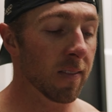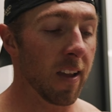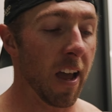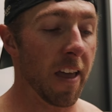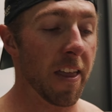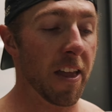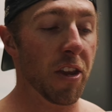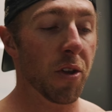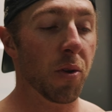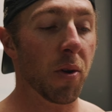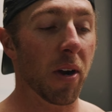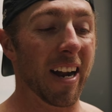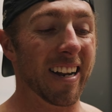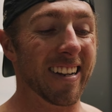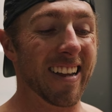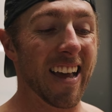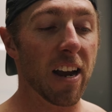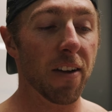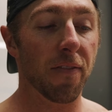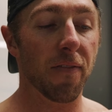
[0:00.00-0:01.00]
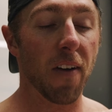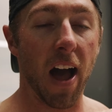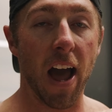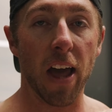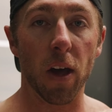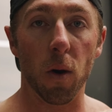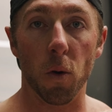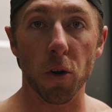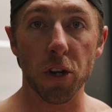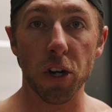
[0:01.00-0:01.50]
and then you can identify
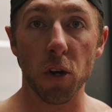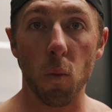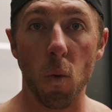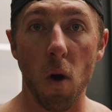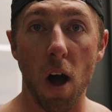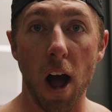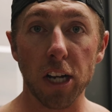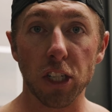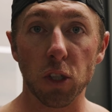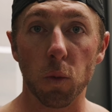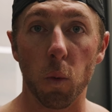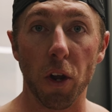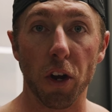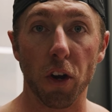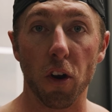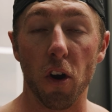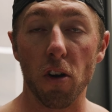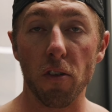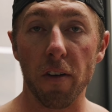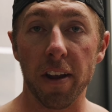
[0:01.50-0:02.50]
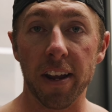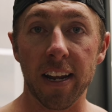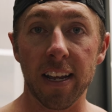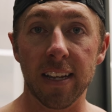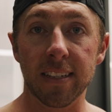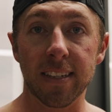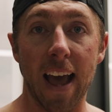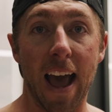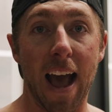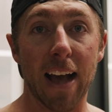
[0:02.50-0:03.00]
on your watch what your heart rate
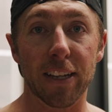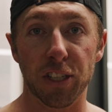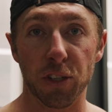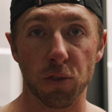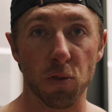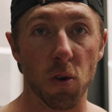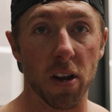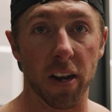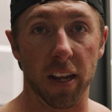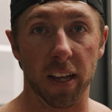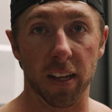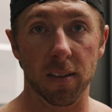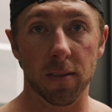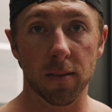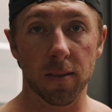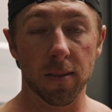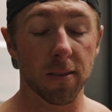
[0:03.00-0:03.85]
is as you're running.